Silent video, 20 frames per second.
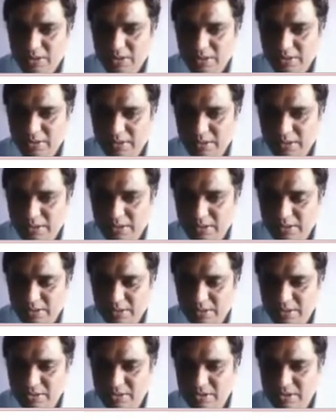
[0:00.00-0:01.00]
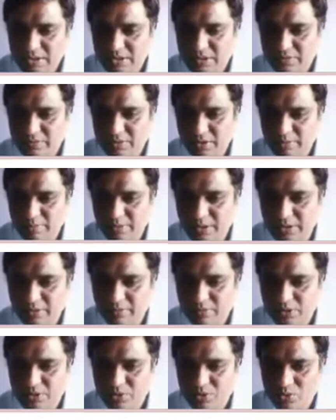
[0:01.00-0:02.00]
resistance will be
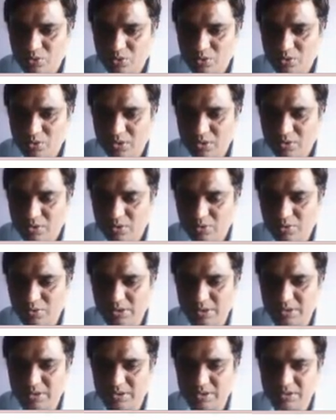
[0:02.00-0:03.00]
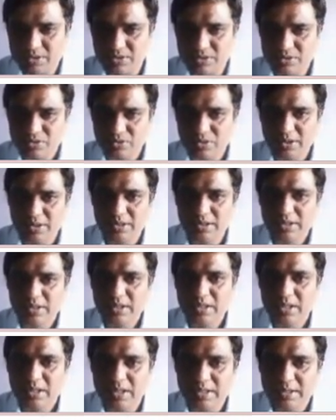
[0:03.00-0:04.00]
equal to load resistance. Okay,
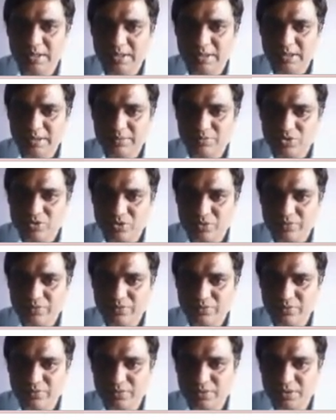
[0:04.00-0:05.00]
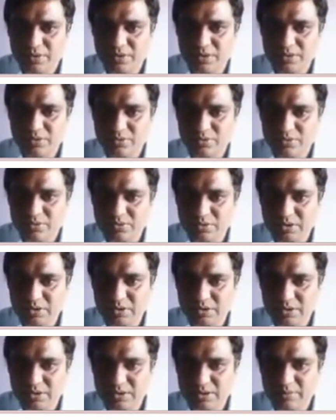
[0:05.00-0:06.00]
and in terms of the
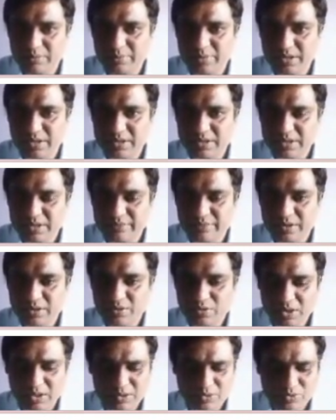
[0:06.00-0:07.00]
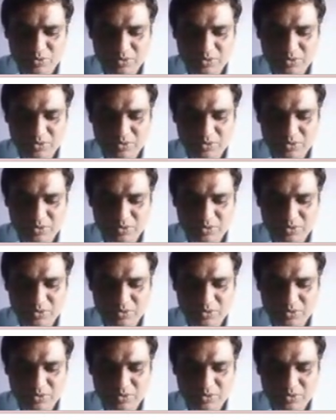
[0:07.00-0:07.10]
impedance, if I would like to